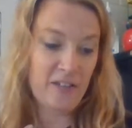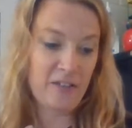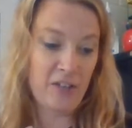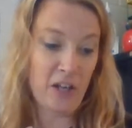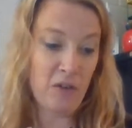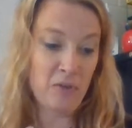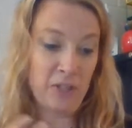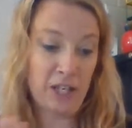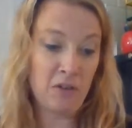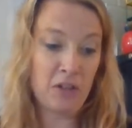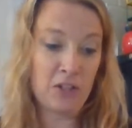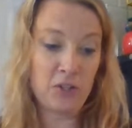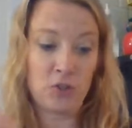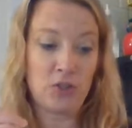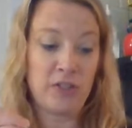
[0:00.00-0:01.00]
So
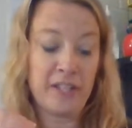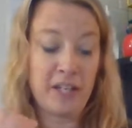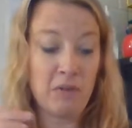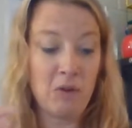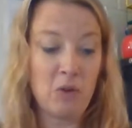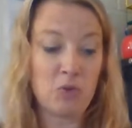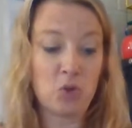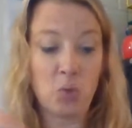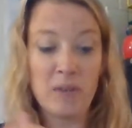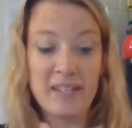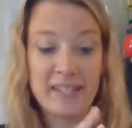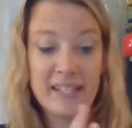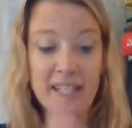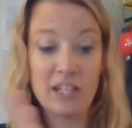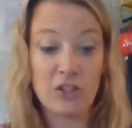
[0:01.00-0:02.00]
zero
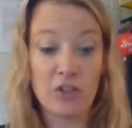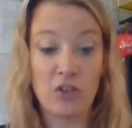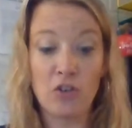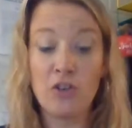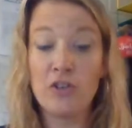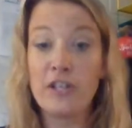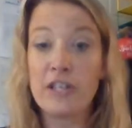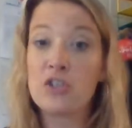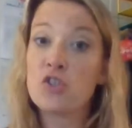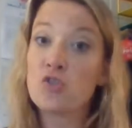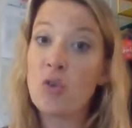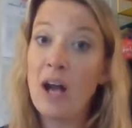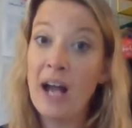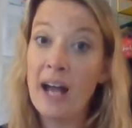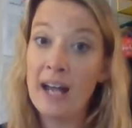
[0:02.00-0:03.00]
twisted and turned and
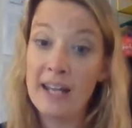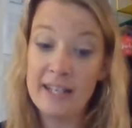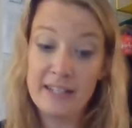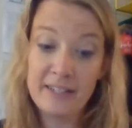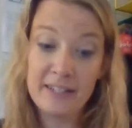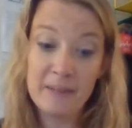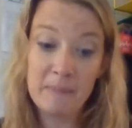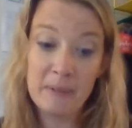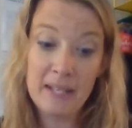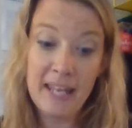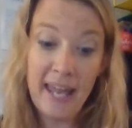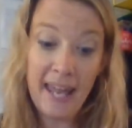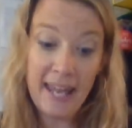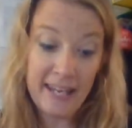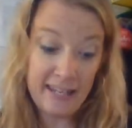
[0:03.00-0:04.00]
tried to
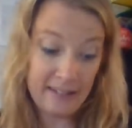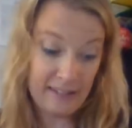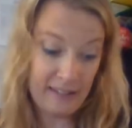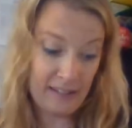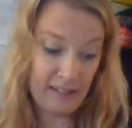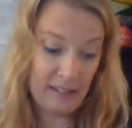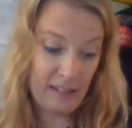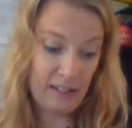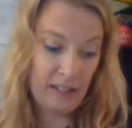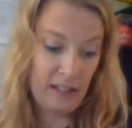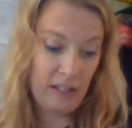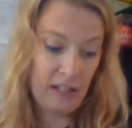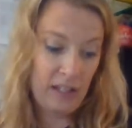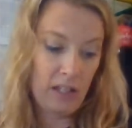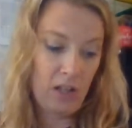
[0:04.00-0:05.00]
be 8.
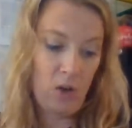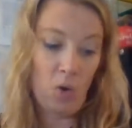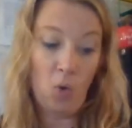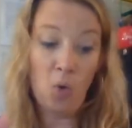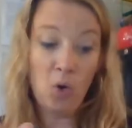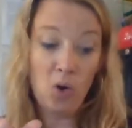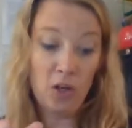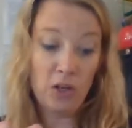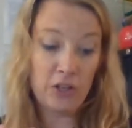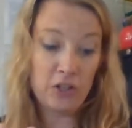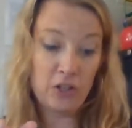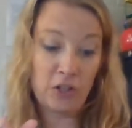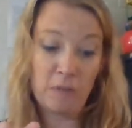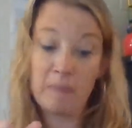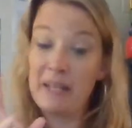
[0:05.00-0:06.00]
Or
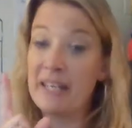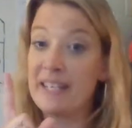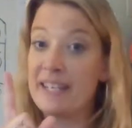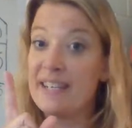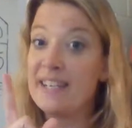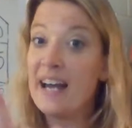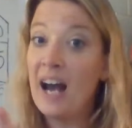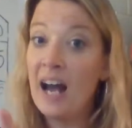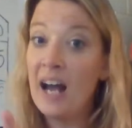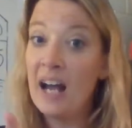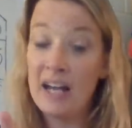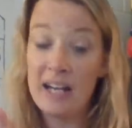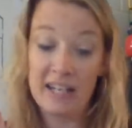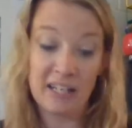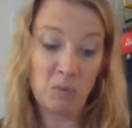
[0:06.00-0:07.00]
you could be a
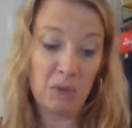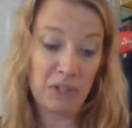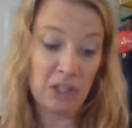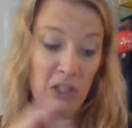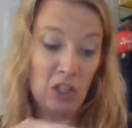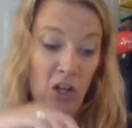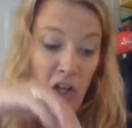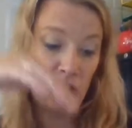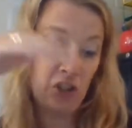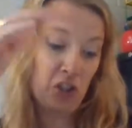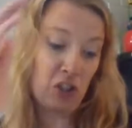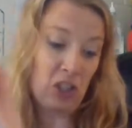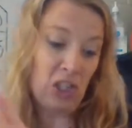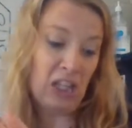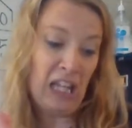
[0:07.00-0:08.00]
9 with a
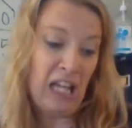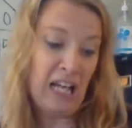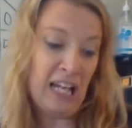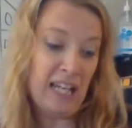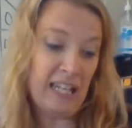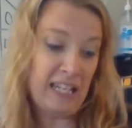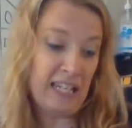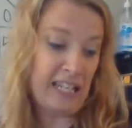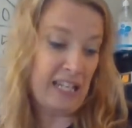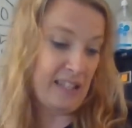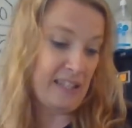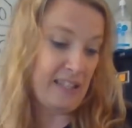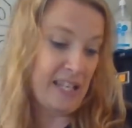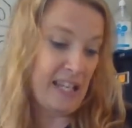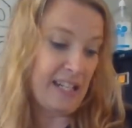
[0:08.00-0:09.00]
longer
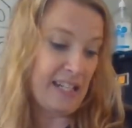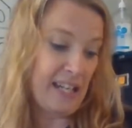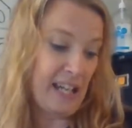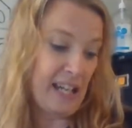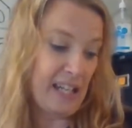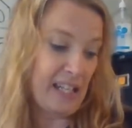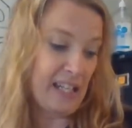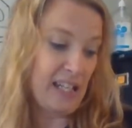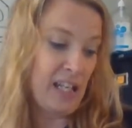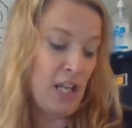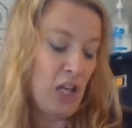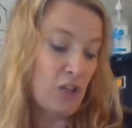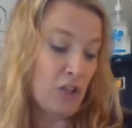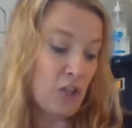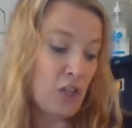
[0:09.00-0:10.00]
line, said 9.
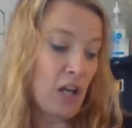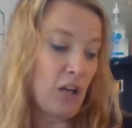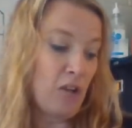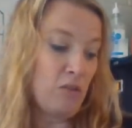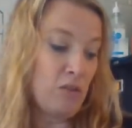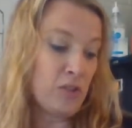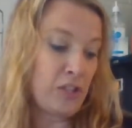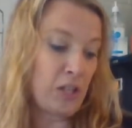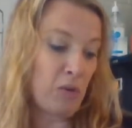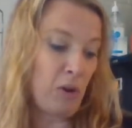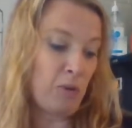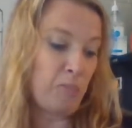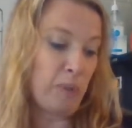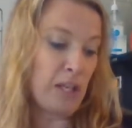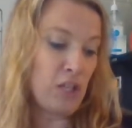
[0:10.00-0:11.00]
So
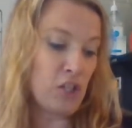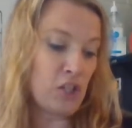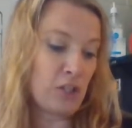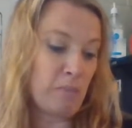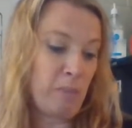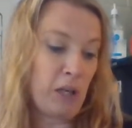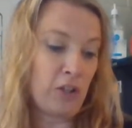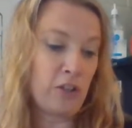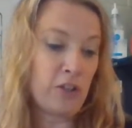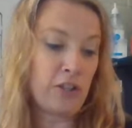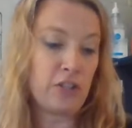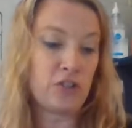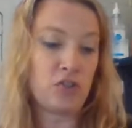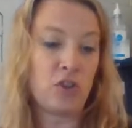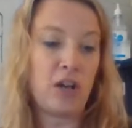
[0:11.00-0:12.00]
zero pinched and puckered
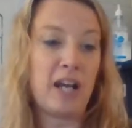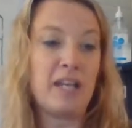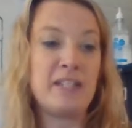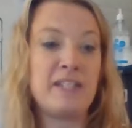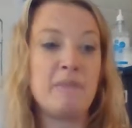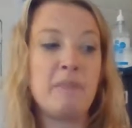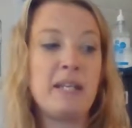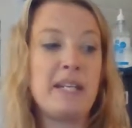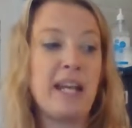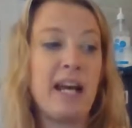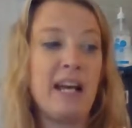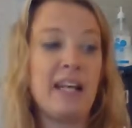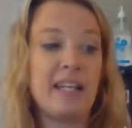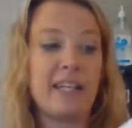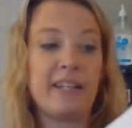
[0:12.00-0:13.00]
and tried to be
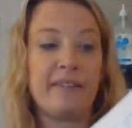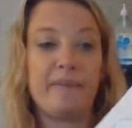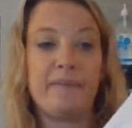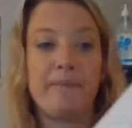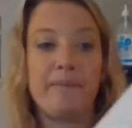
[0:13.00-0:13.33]
9.